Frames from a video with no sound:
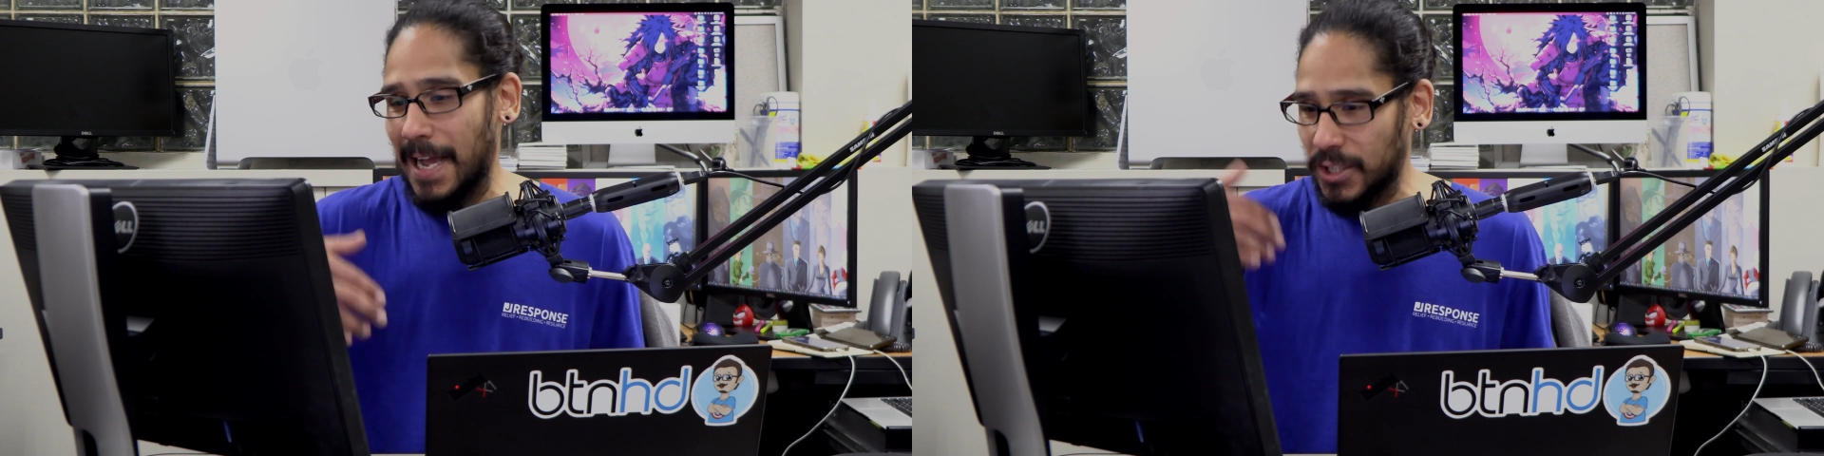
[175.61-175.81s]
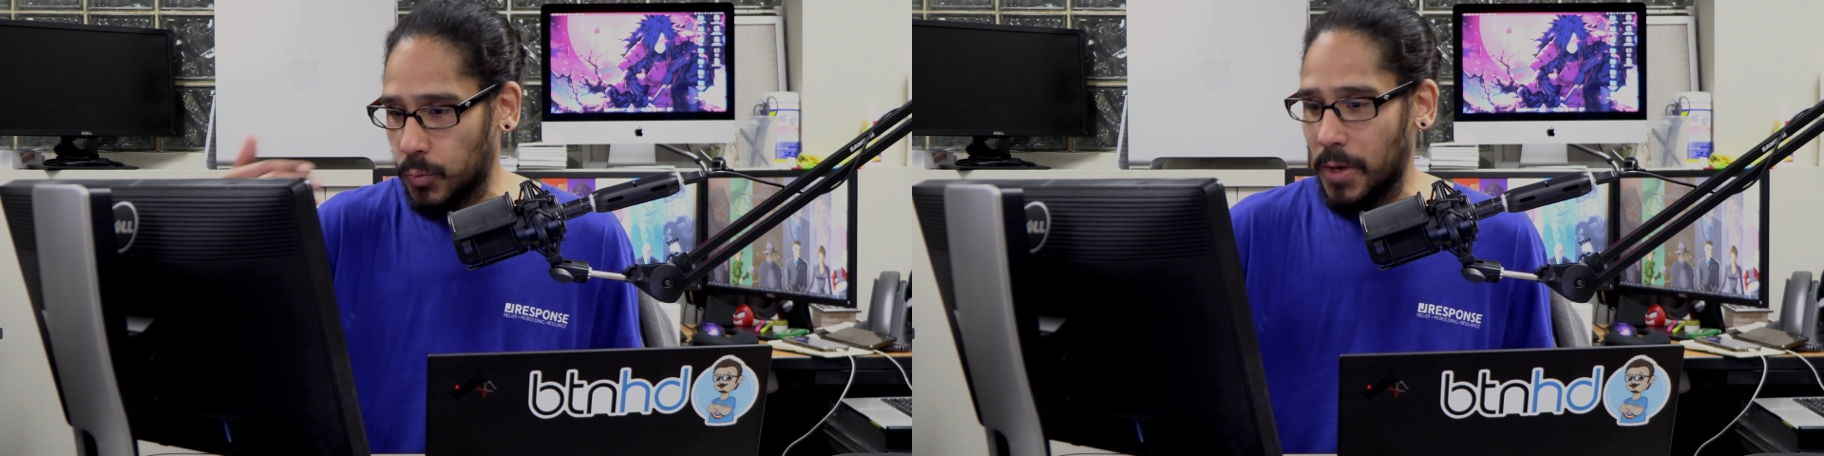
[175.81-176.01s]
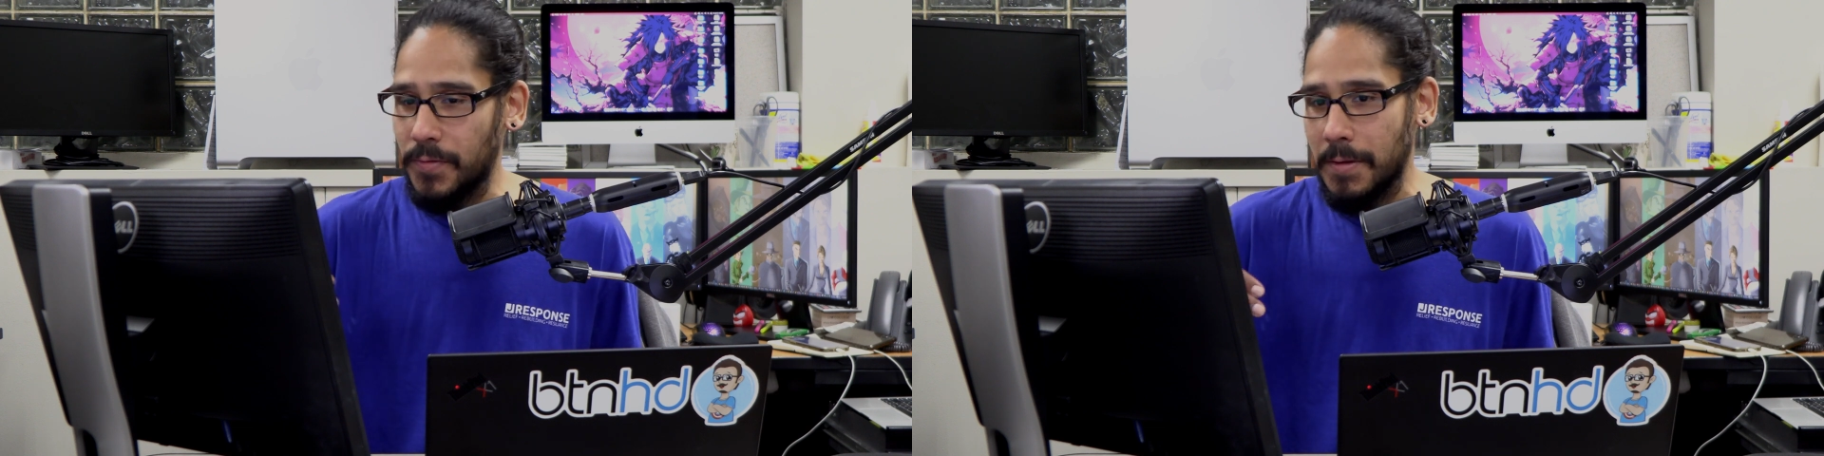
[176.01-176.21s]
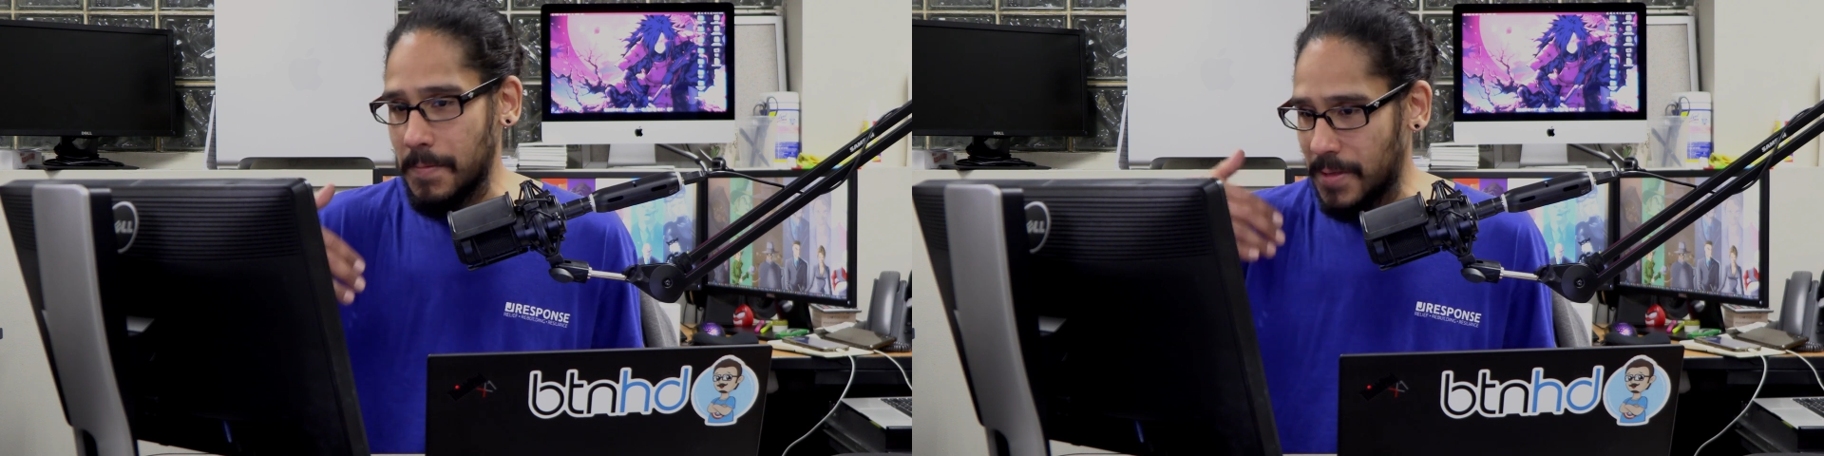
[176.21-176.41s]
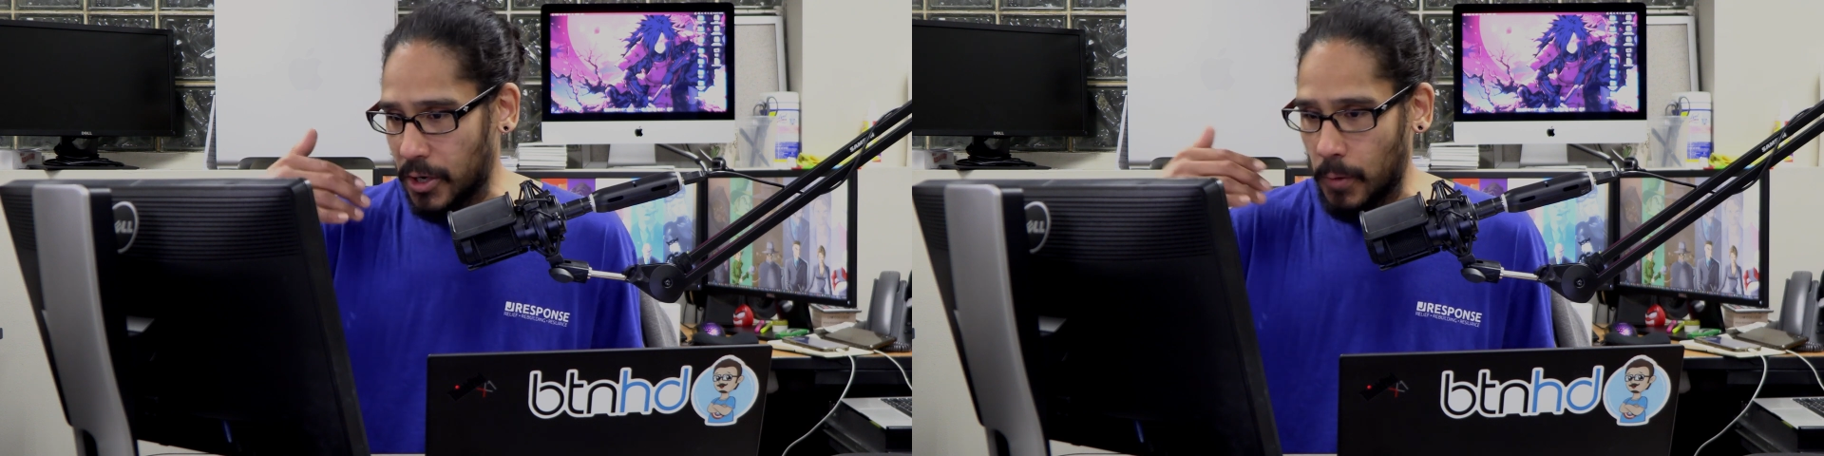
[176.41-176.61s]
that's when
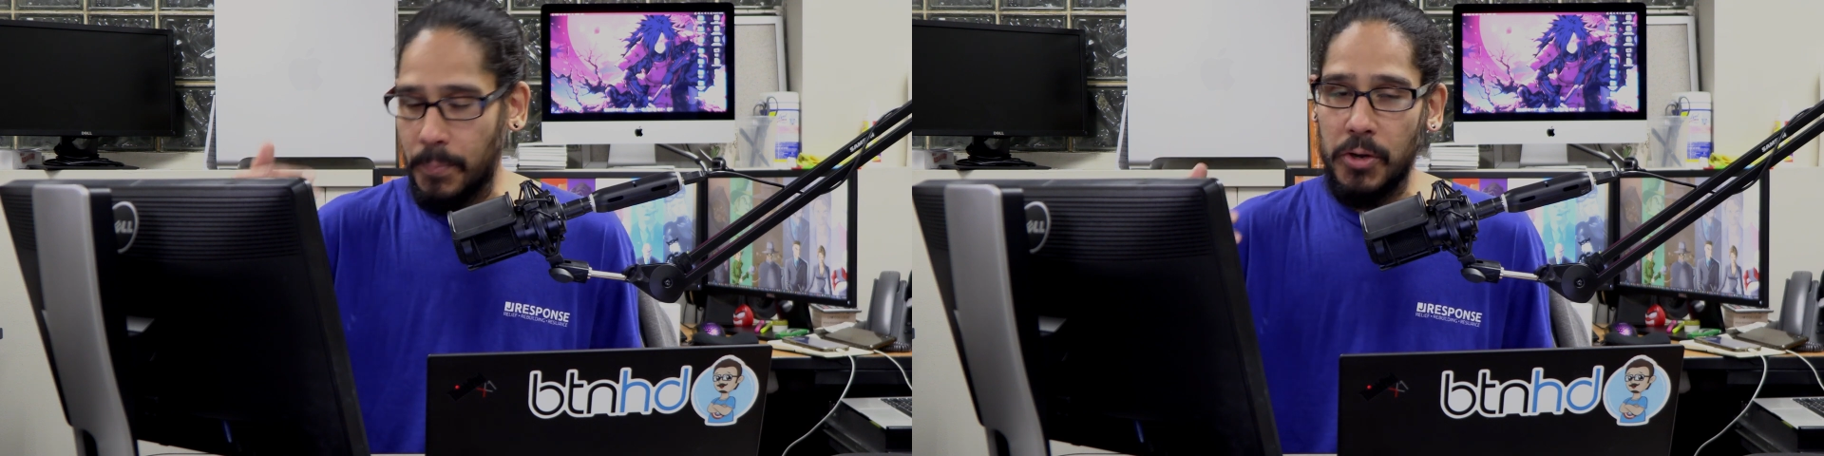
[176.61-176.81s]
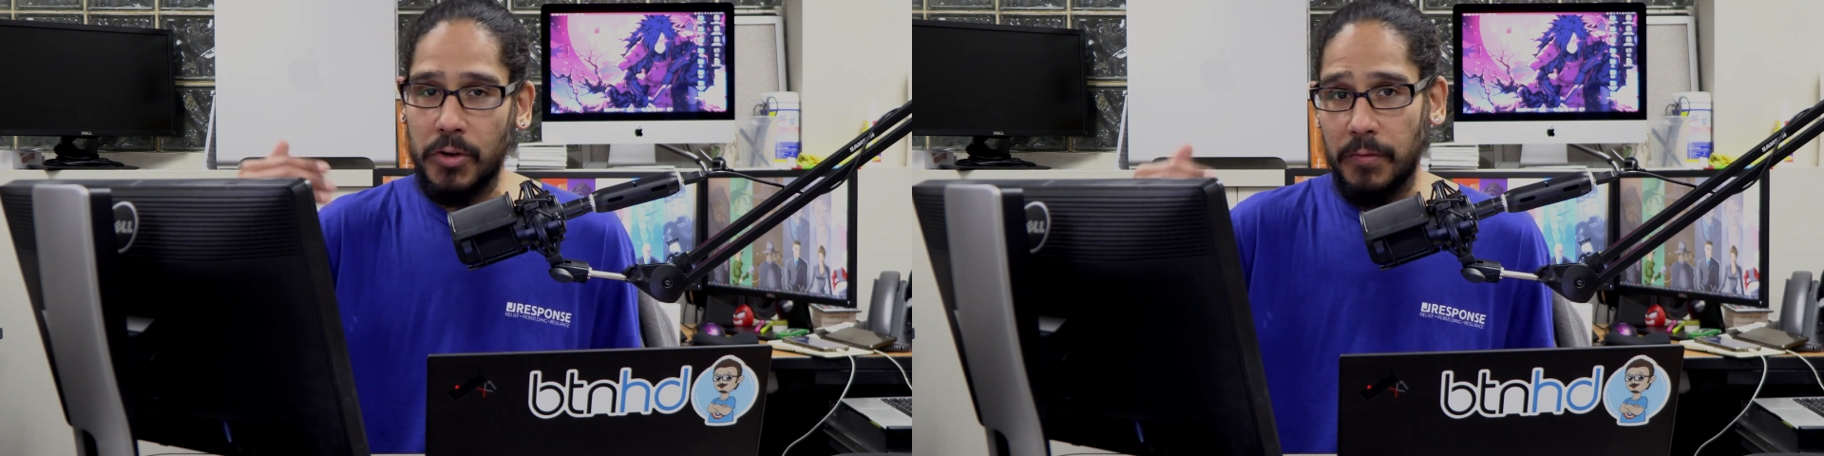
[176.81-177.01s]
the computer